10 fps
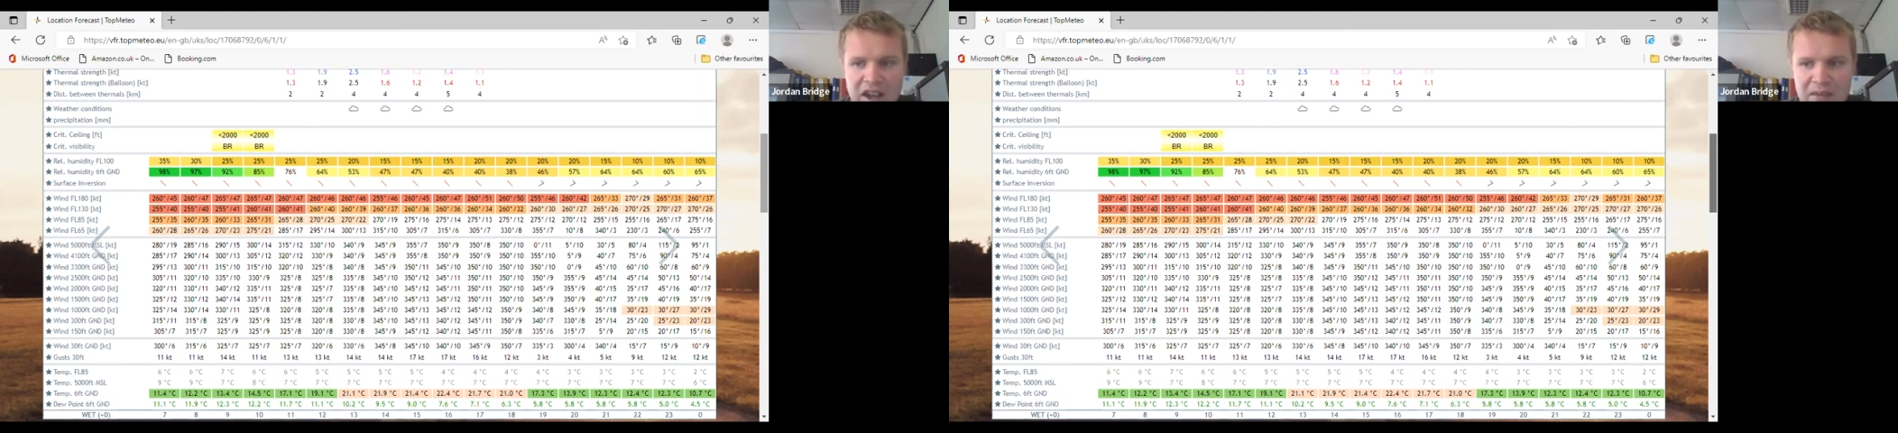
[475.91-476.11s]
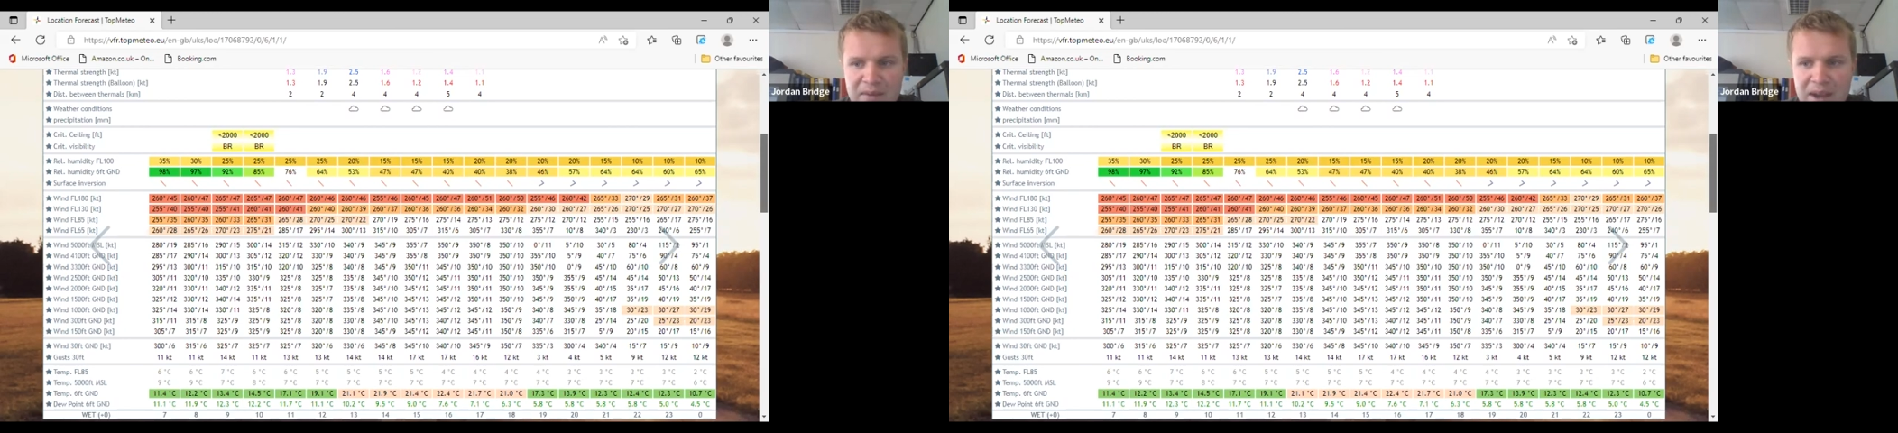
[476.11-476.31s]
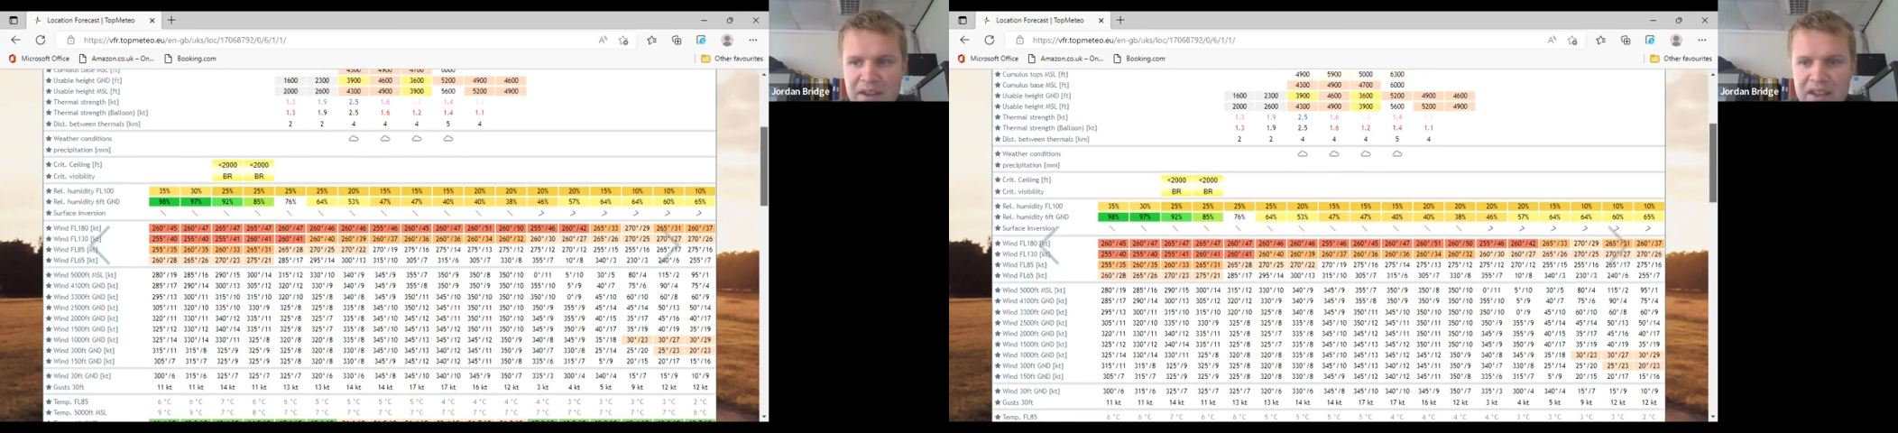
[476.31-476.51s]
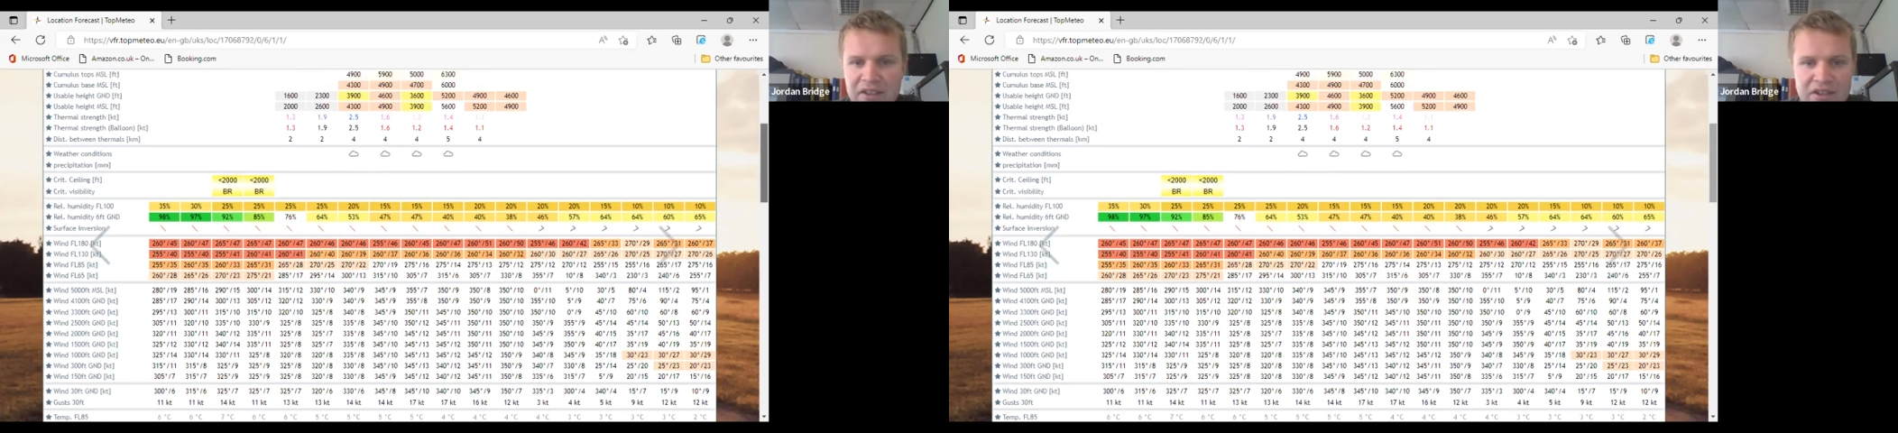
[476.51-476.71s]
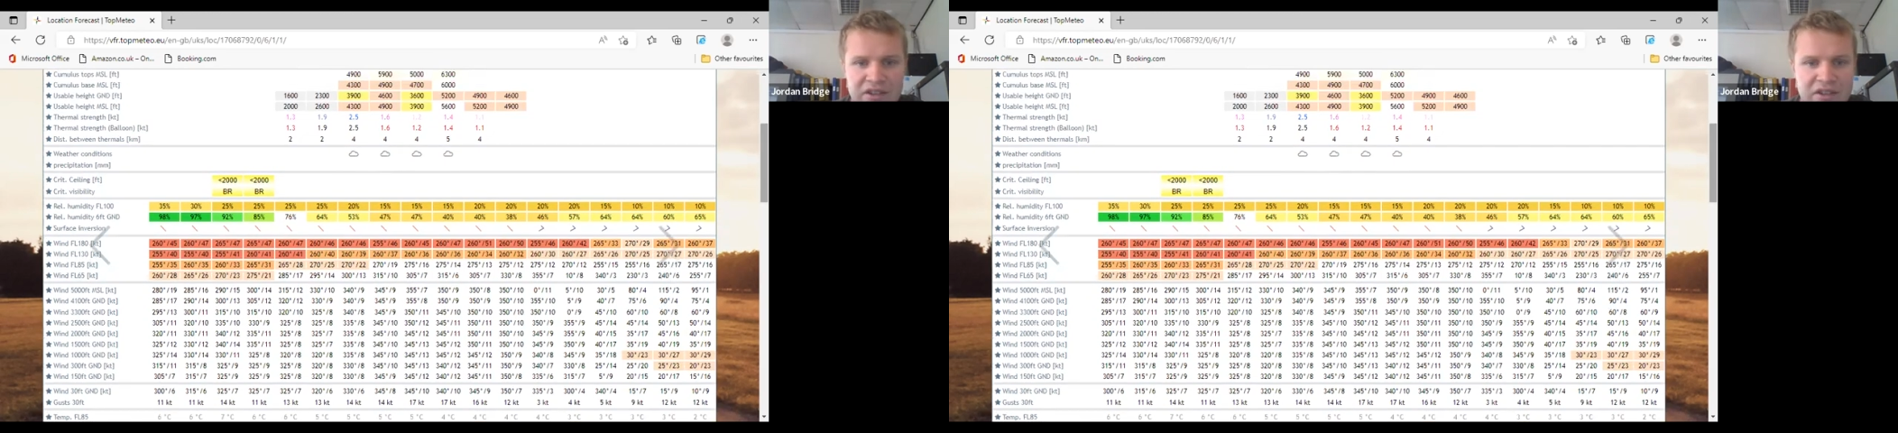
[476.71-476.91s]
maybe
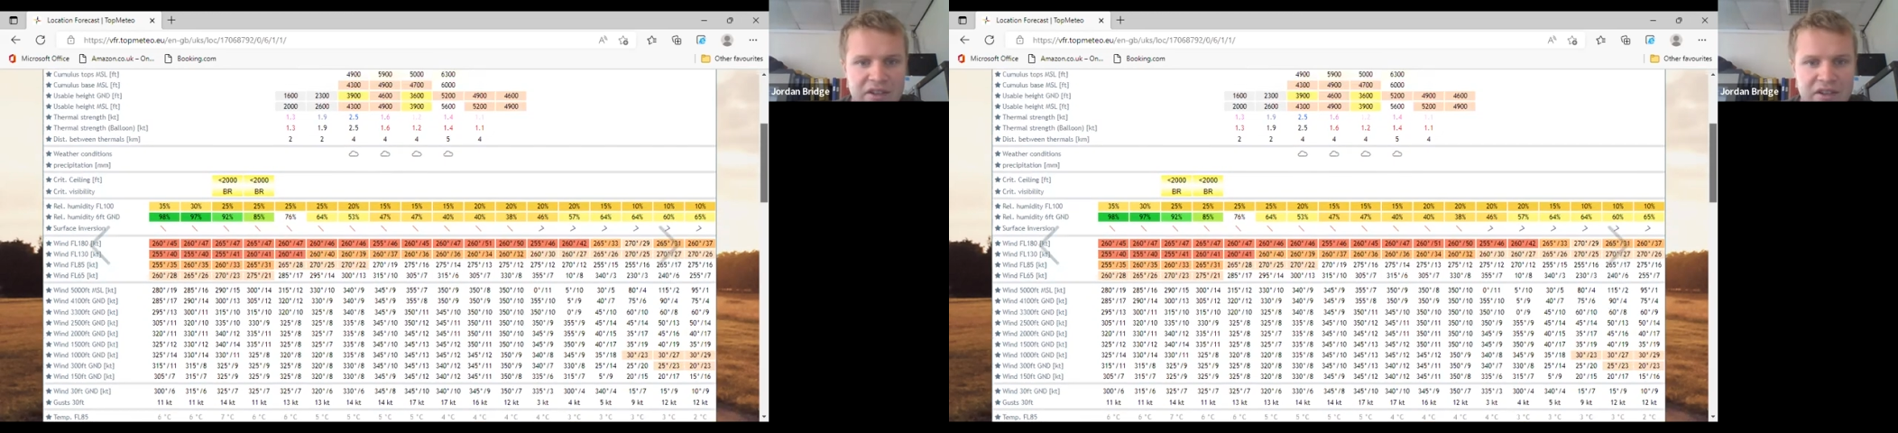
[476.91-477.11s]
just